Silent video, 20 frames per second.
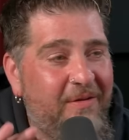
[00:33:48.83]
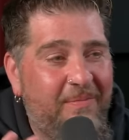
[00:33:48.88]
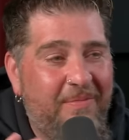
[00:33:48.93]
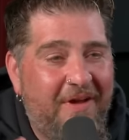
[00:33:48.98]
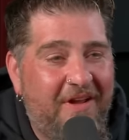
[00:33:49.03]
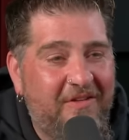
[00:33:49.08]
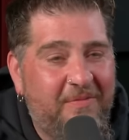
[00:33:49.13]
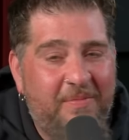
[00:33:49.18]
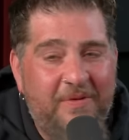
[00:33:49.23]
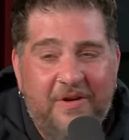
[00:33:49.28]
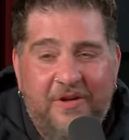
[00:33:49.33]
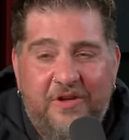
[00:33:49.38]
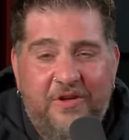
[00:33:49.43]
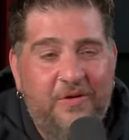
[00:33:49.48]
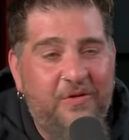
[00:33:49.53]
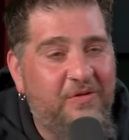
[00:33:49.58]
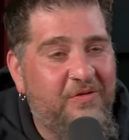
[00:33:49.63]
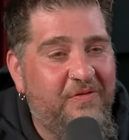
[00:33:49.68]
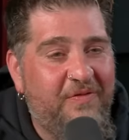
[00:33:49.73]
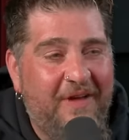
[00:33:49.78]
but I've been a
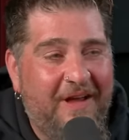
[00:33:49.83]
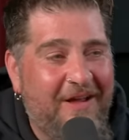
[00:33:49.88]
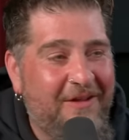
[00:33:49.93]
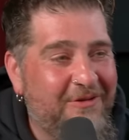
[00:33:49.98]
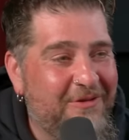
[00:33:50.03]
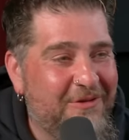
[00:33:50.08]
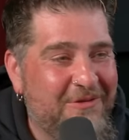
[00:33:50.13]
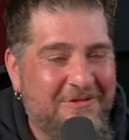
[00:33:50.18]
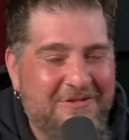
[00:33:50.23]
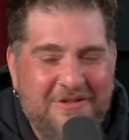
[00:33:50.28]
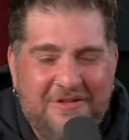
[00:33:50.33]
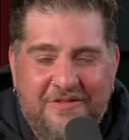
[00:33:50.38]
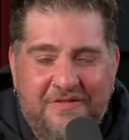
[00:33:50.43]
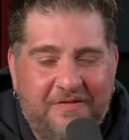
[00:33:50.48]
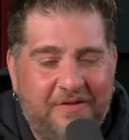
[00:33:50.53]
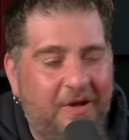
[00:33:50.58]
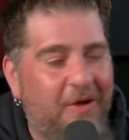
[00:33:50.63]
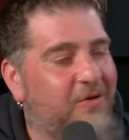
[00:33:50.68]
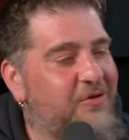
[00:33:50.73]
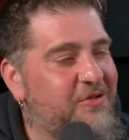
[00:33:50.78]
huge fan, dude, since
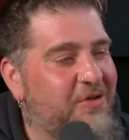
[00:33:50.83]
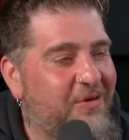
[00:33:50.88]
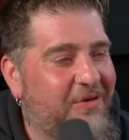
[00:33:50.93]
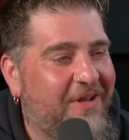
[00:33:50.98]
Flow Joe